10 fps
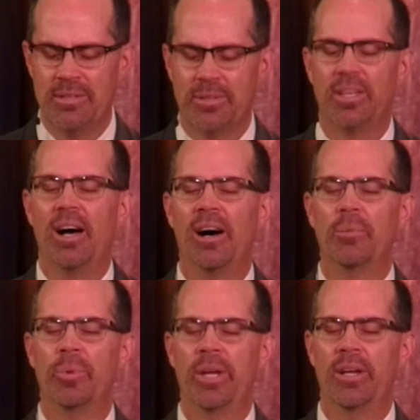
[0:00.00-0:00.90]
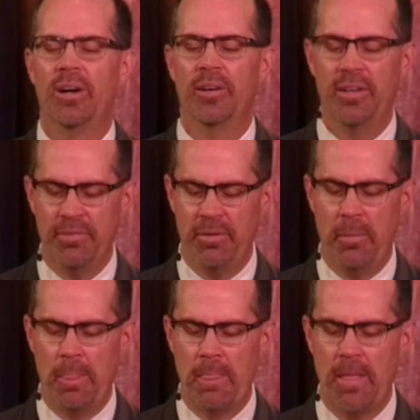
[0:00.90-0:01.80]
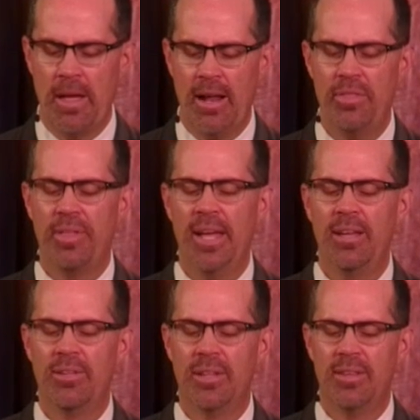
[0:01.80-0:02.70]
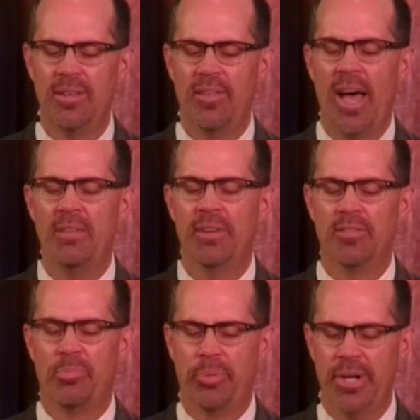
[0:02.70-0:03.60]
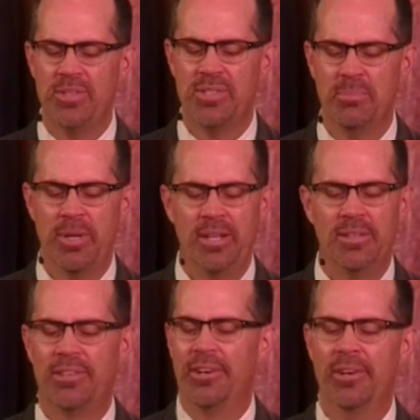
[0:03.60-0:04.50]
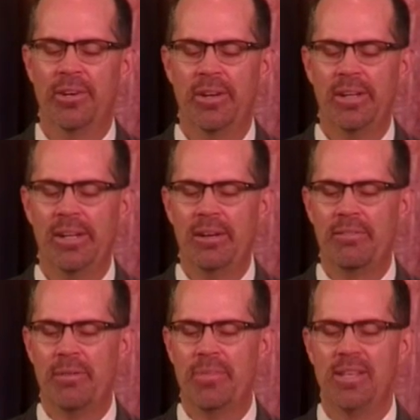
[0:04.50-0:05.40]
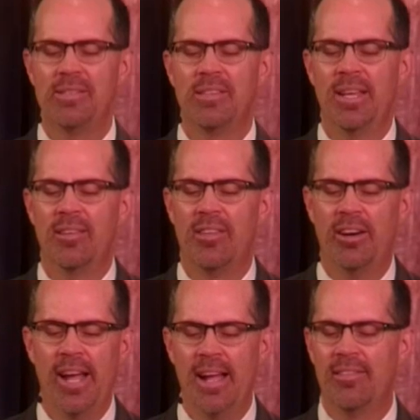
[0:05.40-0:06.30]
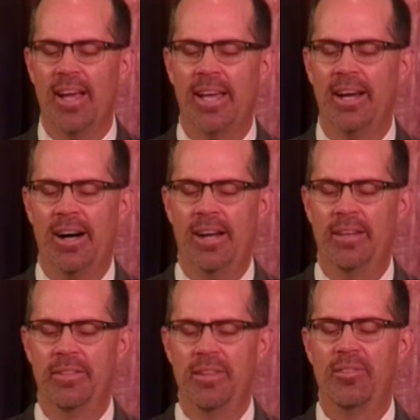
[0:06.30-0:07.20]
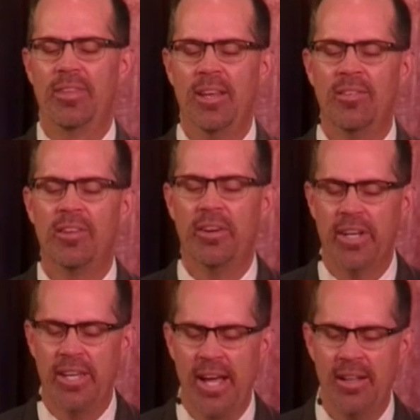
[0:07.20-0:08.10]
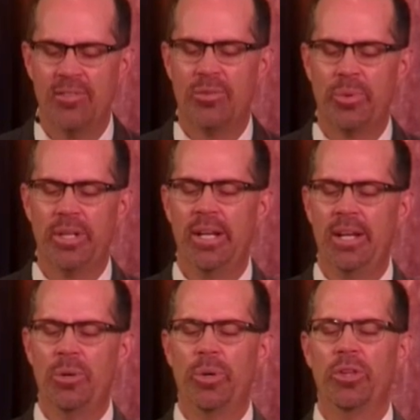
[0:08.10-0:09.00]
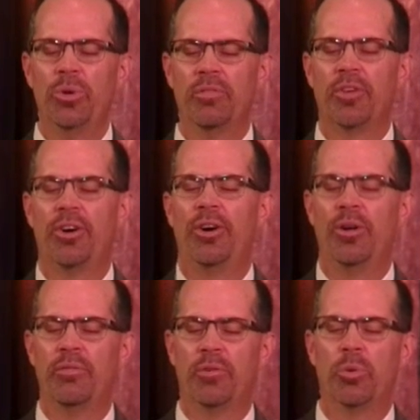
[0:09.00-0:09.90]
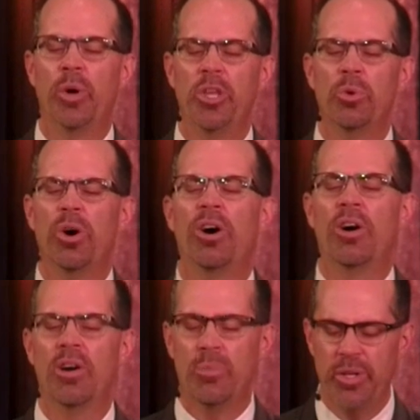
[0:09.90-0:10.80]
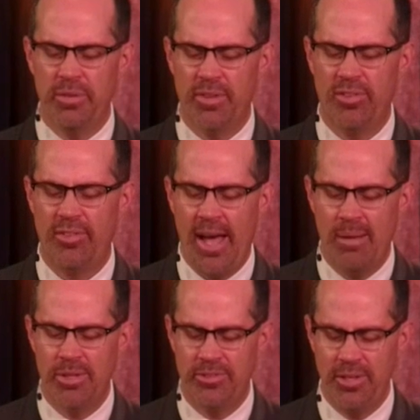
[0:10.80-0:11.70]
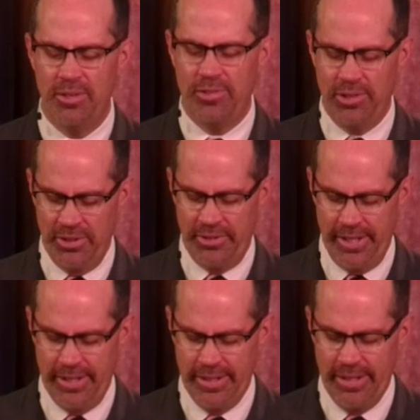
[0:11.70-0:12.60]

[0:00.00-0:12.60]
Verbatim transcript: And so, God, we are different. And I thank you that these Advents preach to me to turn from these things that are anti God, these things that are against what, what you have called you are and what you've established in your children.